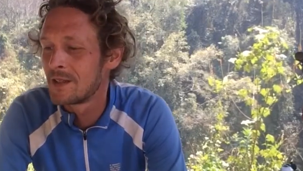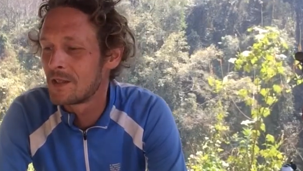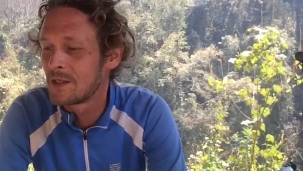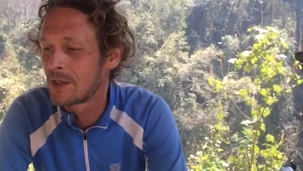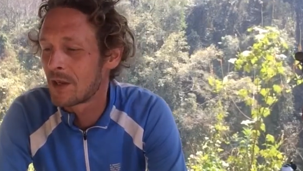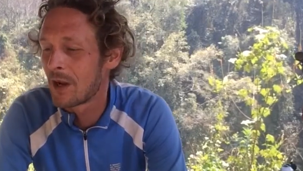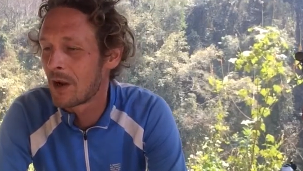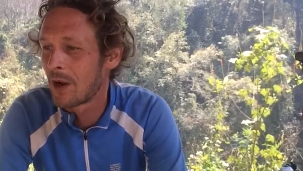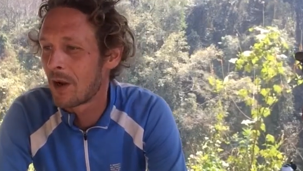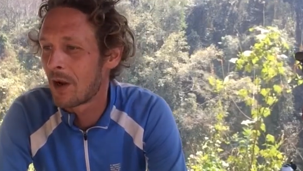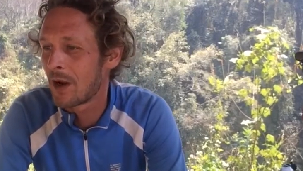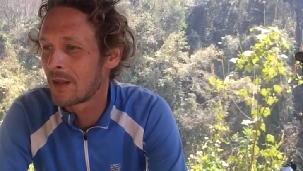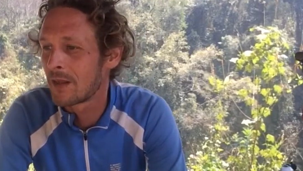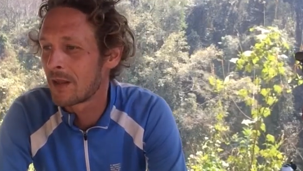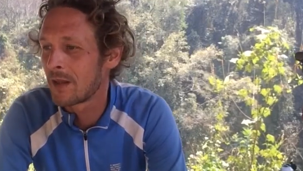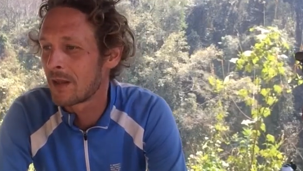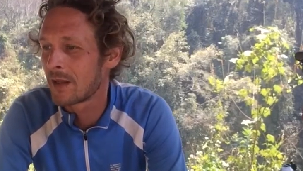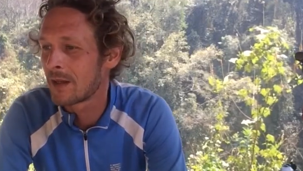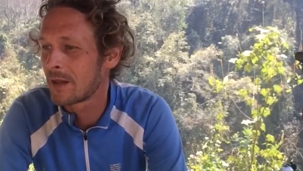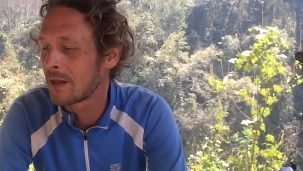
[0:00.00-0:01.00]
So I
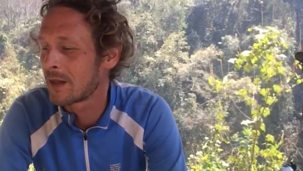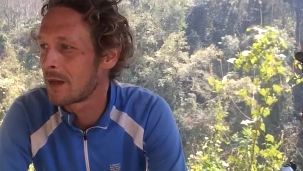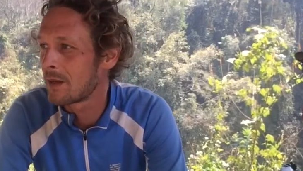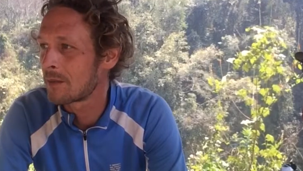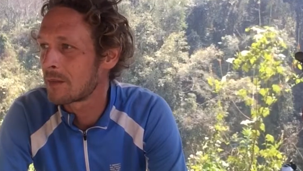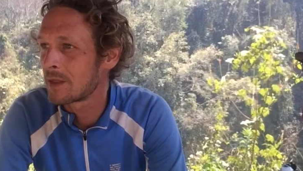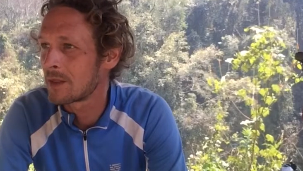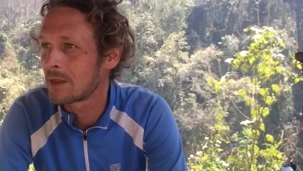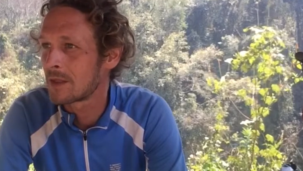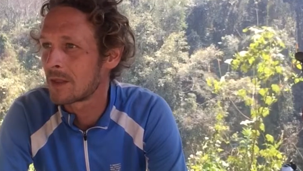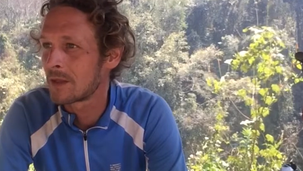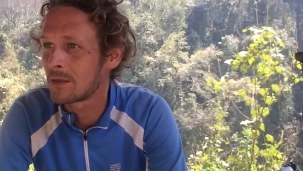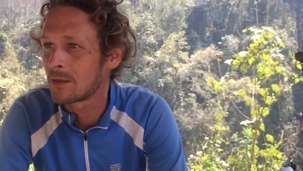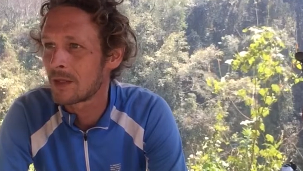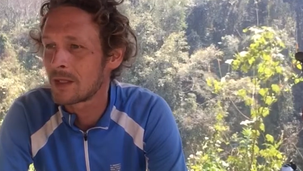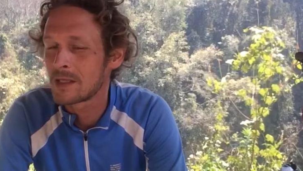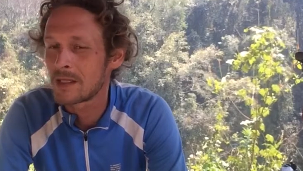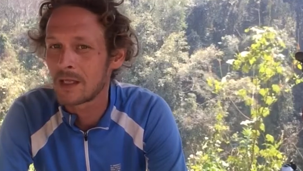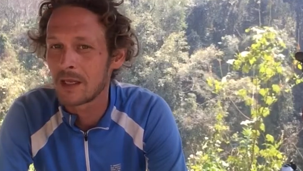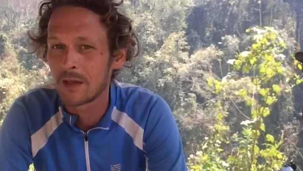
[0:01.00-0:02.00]
think I'm gonna
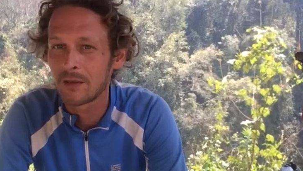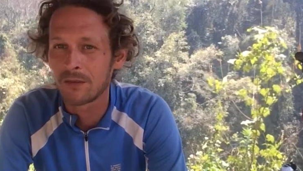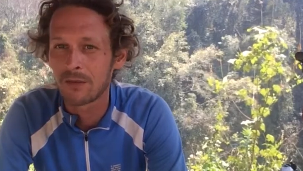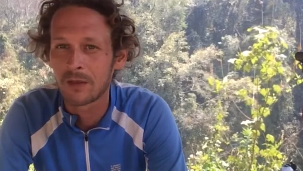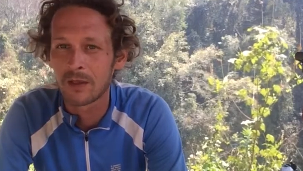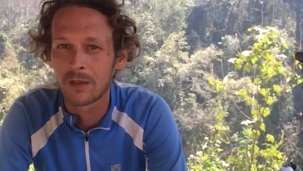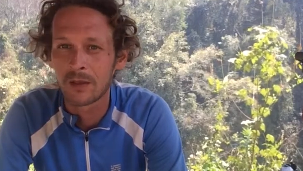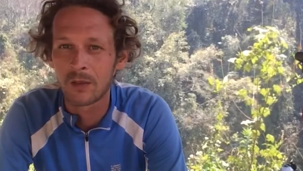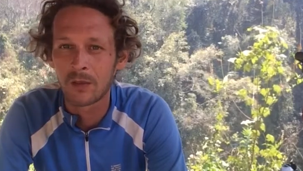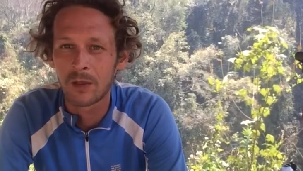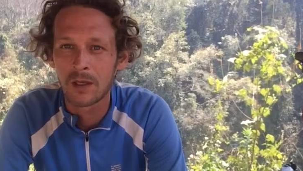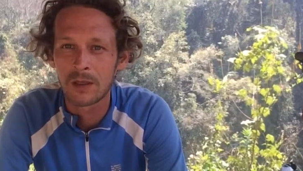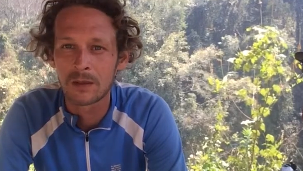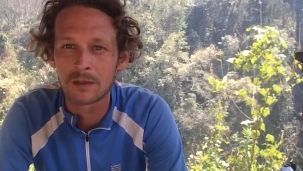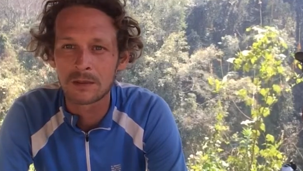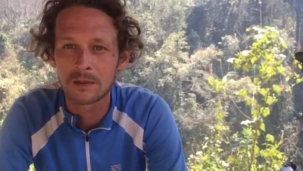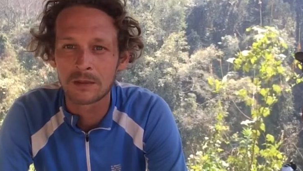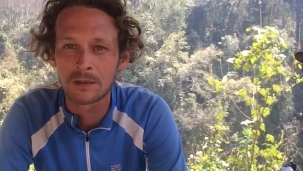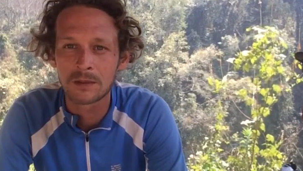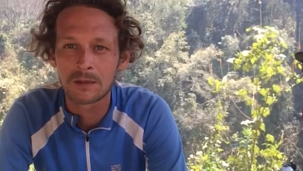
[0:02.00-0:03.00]
rest here for a little while,
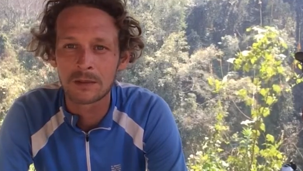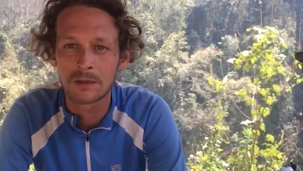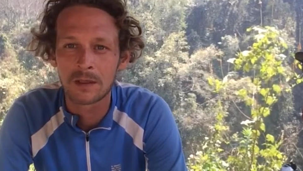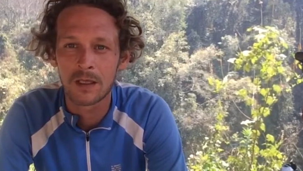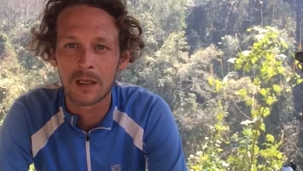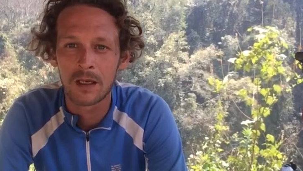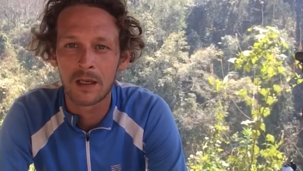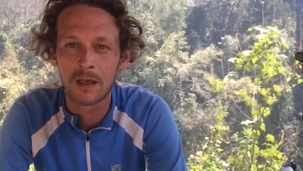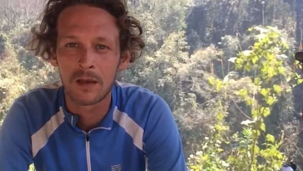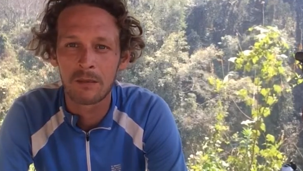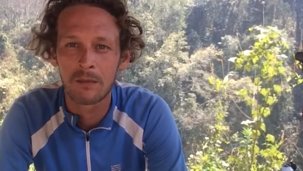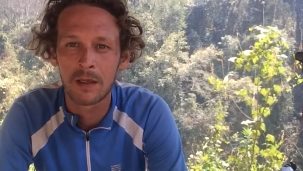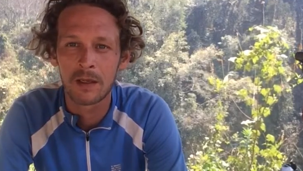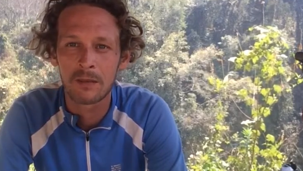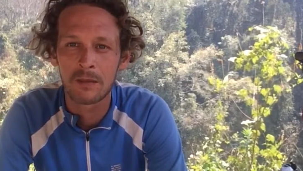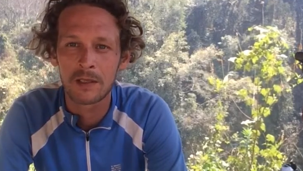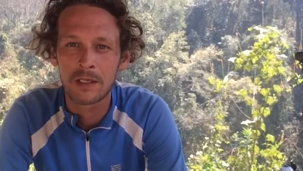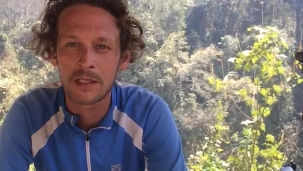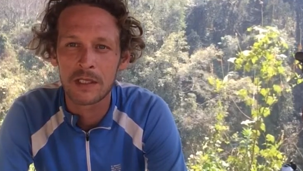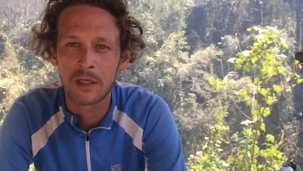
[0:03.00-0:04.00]

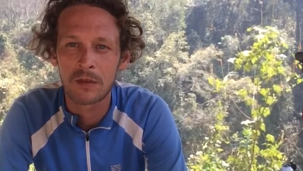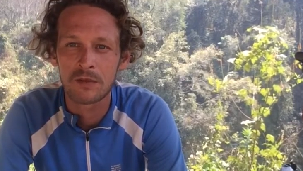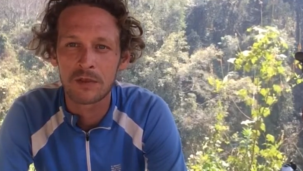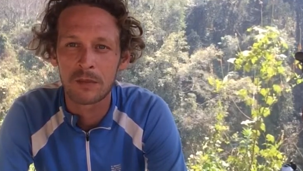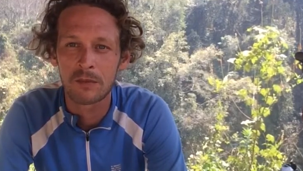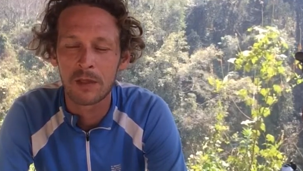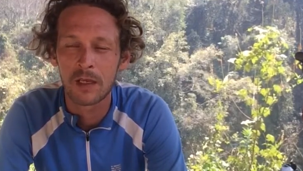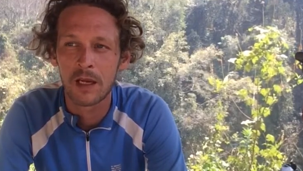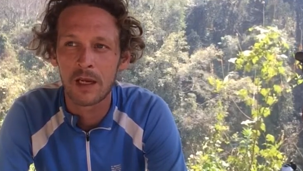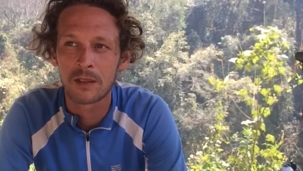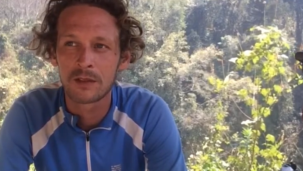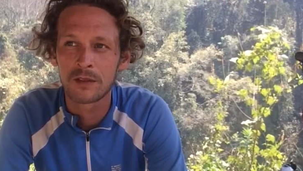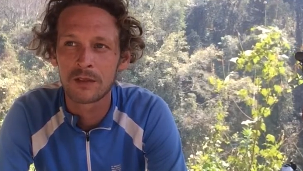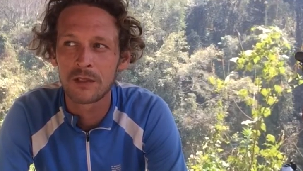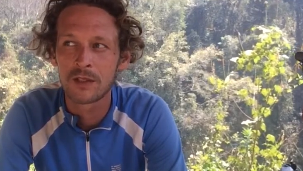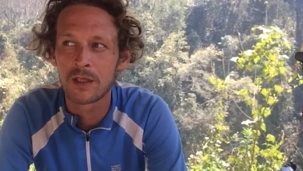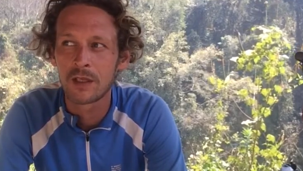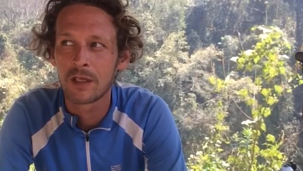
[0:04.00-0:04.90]
make myself some lunch,